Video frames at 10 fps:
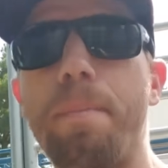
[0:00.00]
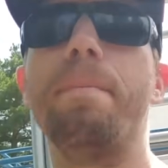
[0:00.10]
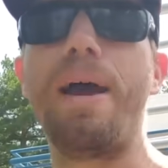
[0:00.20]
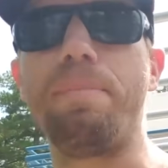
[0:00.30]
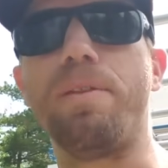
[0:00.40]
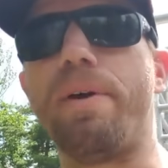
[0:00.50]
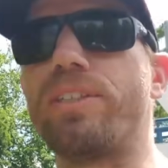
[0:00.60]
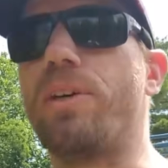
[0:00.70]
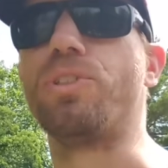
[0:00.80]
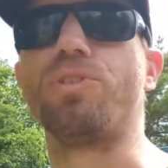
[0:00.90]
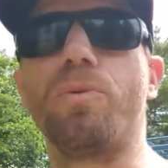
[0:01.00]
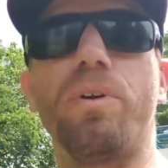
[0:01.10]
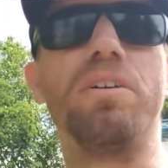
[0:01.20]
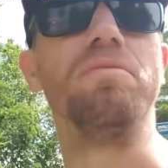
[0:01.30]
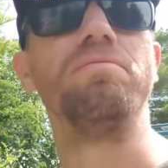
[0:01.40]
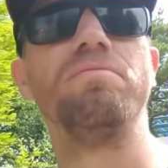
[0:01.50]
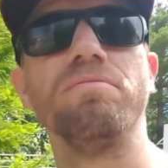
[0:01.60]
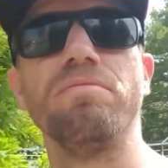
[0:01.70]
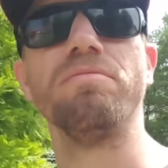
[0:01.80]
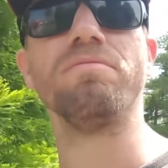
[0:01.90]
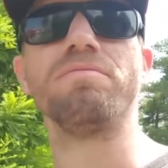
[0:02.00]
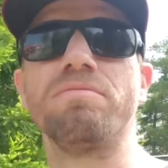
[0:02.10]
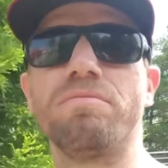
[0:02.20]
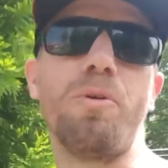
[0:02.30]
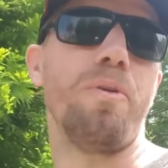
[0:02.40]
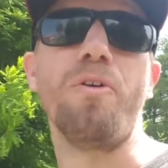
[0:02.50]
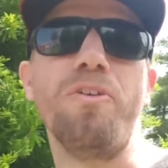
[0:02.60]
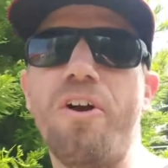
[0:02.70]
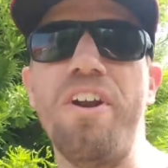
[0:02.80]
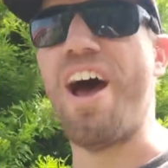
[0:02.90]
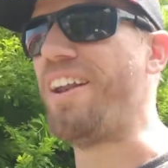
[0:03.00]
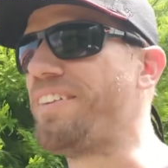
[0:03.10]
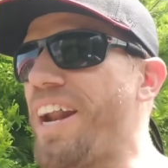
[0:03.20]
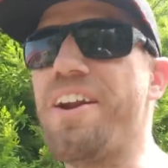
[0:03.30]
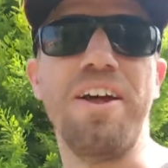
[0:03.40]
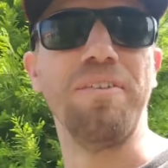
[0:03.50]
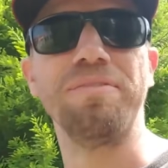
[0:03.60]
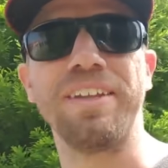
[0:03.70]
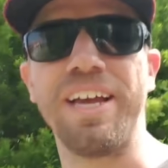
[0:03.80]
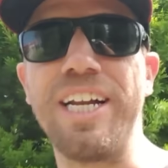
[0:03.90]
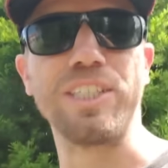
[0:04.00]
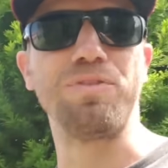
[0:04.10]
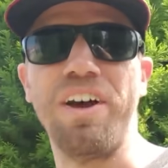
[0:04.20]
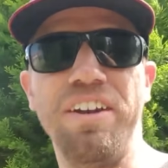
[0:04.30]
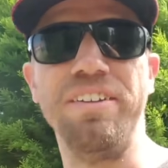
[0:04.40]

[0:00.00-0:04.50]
might be the best coaster in the world, or, or, or not. I don't know. It's just fun.